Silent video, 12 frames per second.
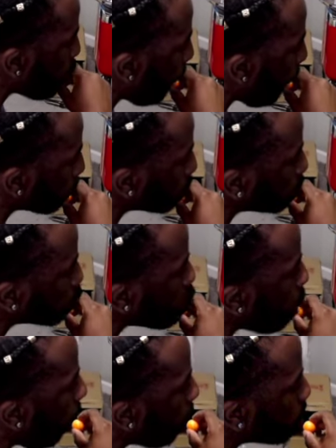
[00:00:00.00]
this point my
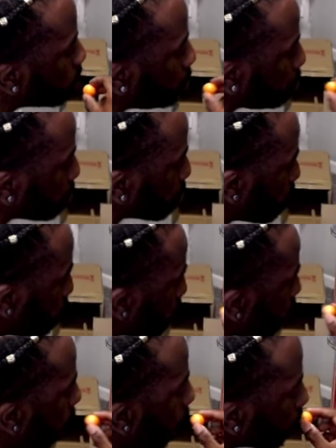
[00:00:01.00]
jaw actually started to
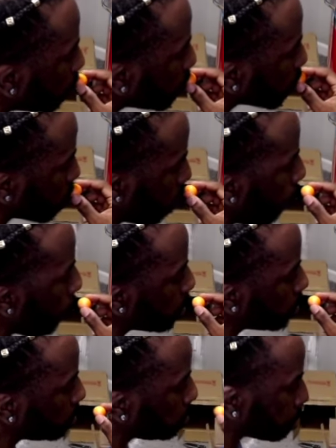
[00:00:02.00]
hurt from all the
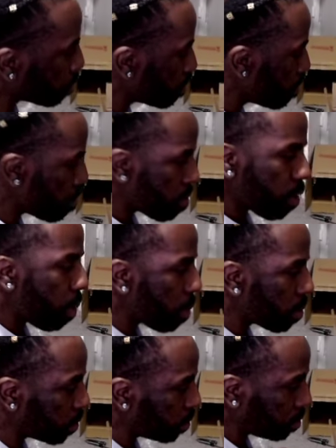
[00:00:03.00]
chewing.
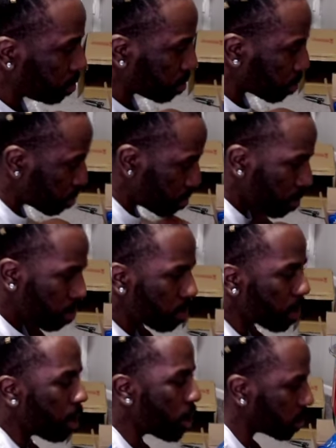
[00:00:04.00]
Yep,
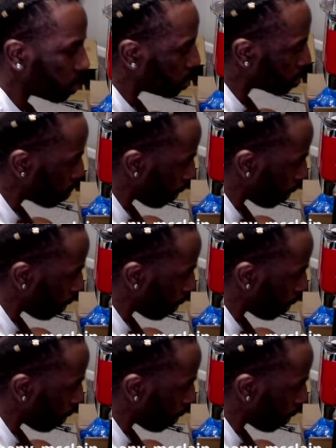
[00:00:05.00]
definitely when my jaw